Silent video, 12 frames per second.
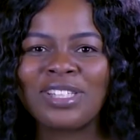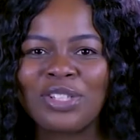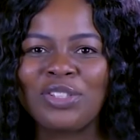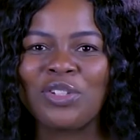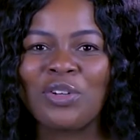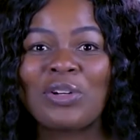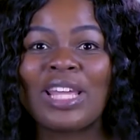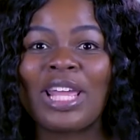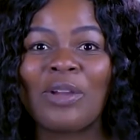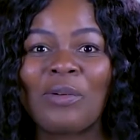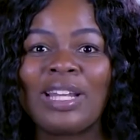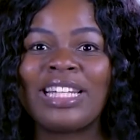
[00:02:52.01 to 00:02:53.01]
wasn't
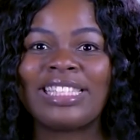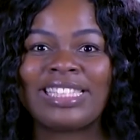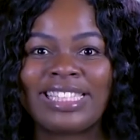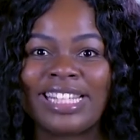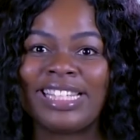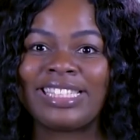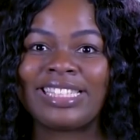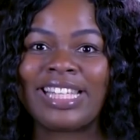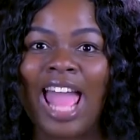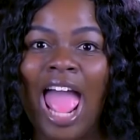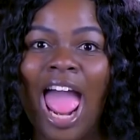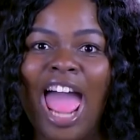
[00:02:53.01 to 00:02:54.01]
joking when it
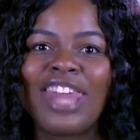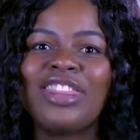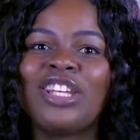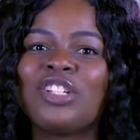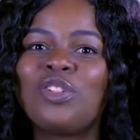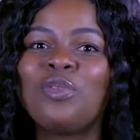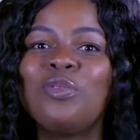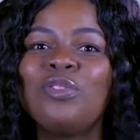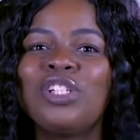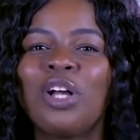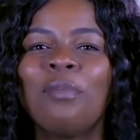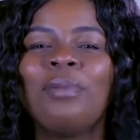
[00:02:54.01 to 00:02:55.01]
says, and the
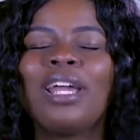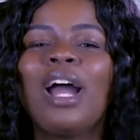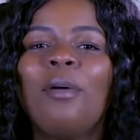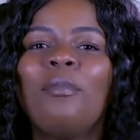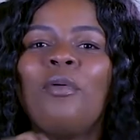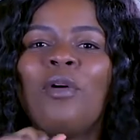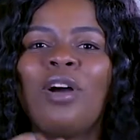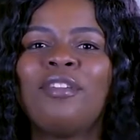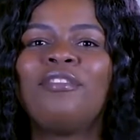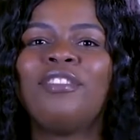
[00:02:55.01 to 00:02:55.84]
two shall become one